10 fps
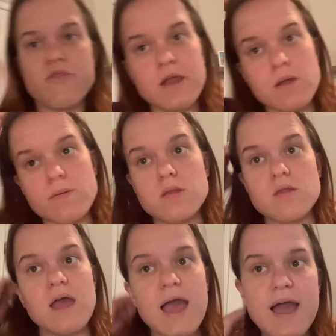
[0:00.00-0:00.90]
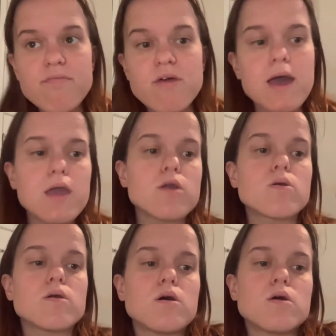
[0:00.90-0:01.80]
therapist doesn't have that,
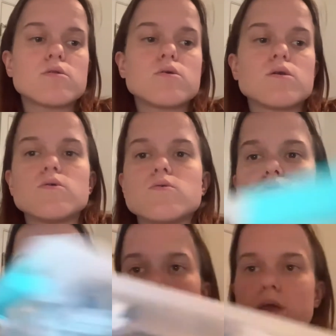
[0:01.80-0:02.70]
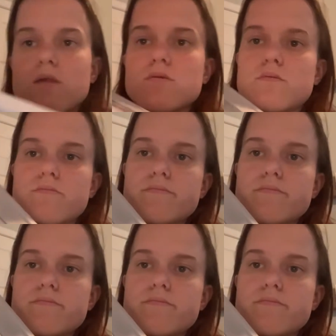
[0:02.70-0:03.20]
you can also use toys